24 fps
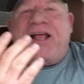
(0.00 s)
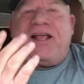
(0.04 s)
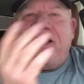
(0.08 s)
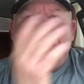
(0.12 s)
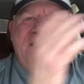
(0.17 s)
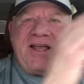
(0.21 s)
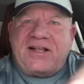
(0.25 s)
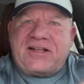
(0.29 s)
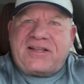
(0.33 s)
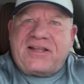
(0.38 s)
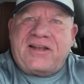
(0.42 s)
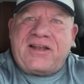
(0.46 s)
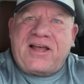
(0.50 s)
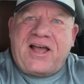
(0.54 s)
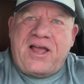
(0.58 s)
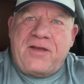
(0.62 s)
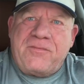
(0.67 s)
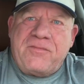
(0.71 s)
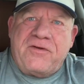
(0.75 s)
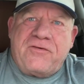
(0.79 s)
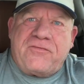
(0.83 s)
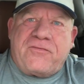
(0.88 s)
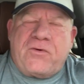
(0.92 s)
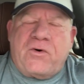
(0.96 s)
eat the
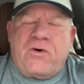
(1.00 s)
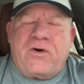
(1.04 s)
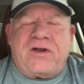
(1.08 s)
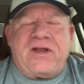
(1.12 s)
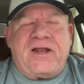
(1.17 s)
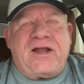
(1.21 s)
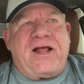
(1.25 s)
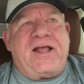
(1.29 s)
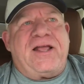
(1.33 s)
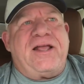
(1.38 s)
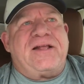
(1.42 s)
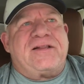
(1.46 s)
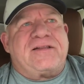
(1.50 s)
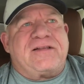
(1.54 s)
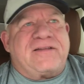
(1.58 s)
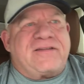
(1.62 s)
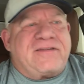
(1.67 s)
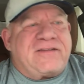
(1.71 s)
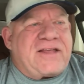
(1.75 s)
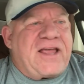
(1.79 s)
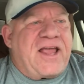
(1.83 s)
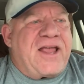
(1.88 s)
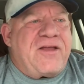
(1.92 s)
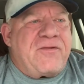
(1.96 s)
night before? Did I eat the
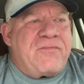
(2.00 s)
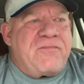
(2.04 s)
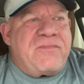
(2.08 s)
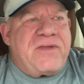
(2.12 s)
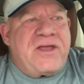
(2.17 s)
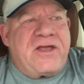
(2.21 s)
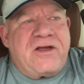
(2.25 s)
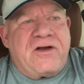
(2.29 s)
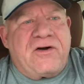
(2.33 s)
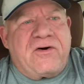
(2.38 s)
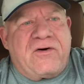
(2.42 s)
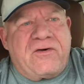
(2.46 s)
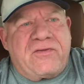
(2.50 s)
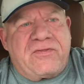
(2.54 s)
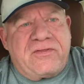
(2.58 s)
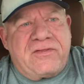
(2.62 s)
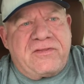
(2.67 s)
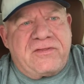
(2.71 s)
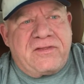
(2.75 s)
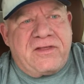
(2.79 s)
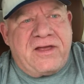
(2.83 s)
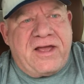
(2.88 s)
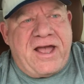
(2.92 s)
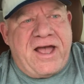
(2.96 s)
same meal
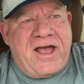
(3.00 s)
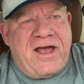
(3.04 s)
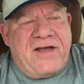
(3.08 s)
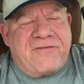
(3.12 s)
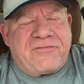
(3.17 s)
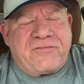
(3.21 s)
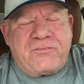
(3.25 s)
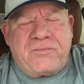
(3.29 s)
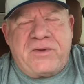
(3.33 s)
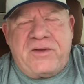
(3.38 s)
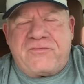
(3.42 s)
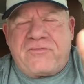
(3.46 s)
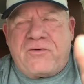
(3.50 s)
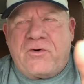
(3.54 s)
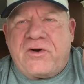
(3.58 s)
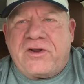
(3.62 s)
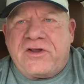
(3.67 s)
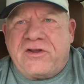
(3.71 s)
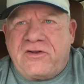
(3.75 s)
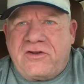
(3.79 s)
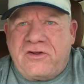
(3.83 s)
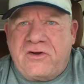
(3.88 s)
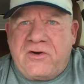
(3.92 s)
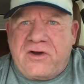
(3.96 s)
before
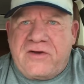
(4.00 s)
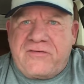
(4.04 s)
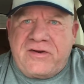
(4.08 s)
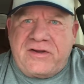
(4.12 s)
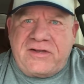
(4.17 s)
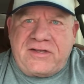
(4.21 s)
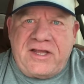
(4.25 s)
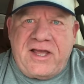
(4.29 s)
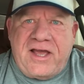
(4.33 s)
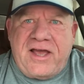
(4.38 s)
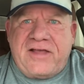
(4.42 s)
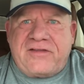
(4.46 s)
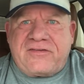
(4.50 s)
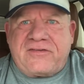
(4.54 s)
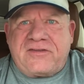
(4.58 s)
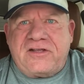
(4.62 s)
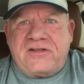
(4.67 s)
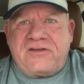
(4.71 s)
you do every test?